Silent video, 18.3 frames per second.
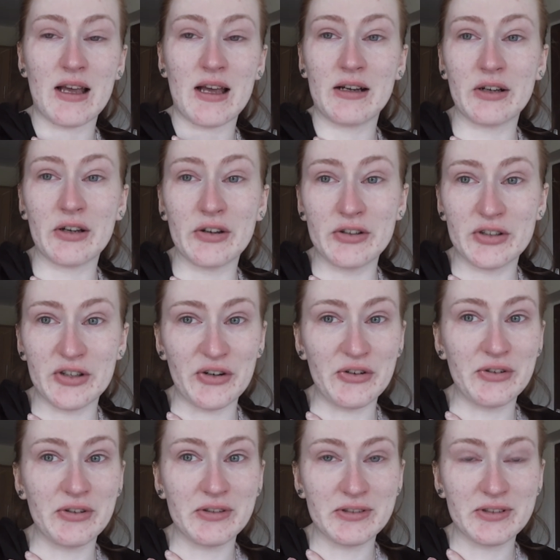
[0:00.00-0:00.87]
and
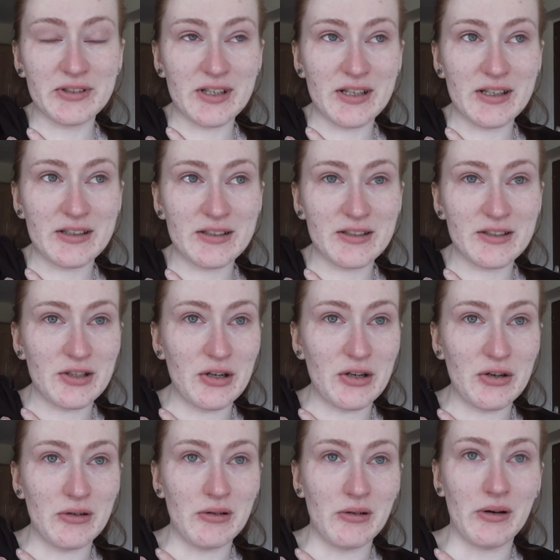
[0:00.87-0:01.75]
condolences
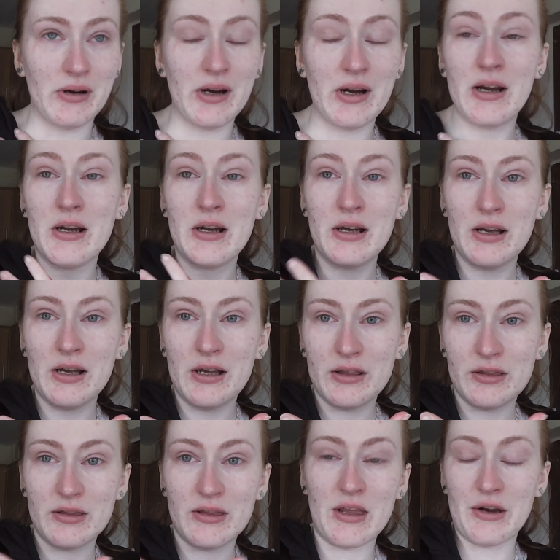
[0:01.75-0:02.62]
to
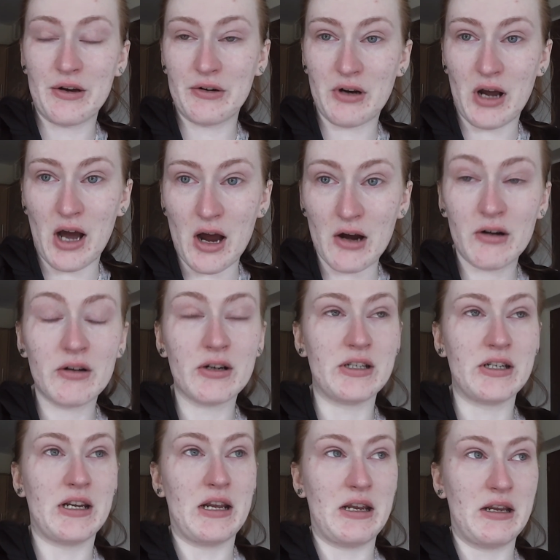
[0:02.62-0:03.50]
the
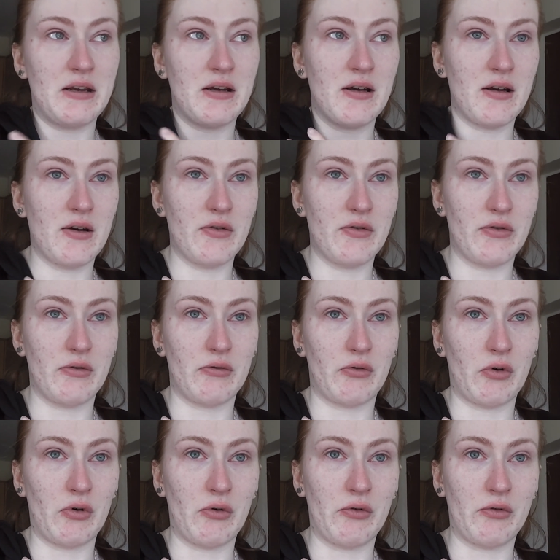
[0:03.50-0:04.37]
entirety of the
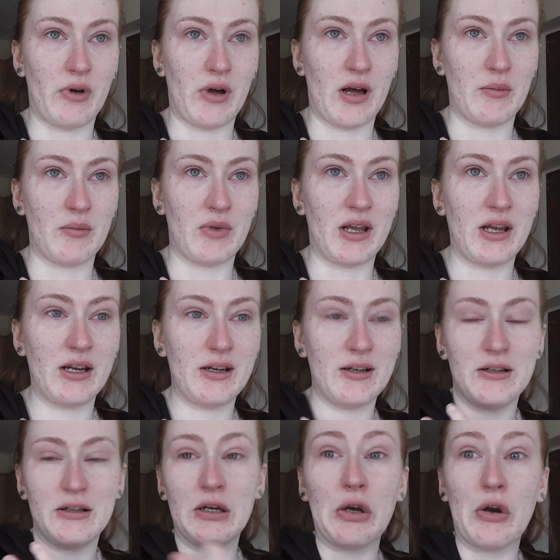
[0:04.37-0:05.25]
royal family.
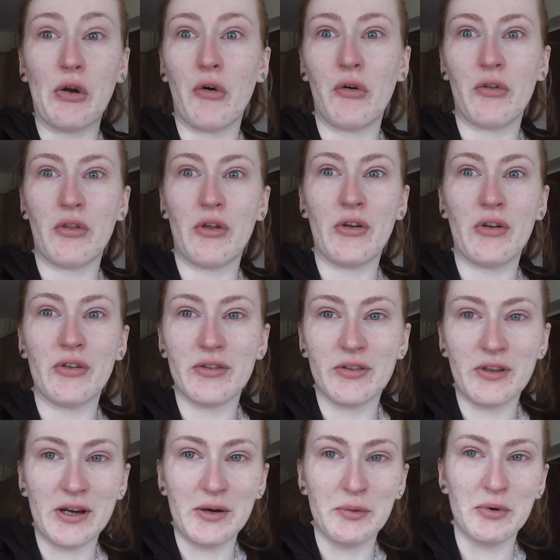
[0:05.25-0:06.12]
Not that
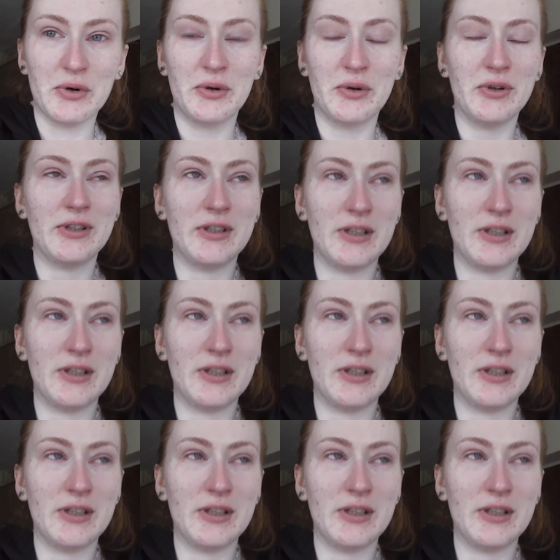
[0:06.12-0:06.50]
they will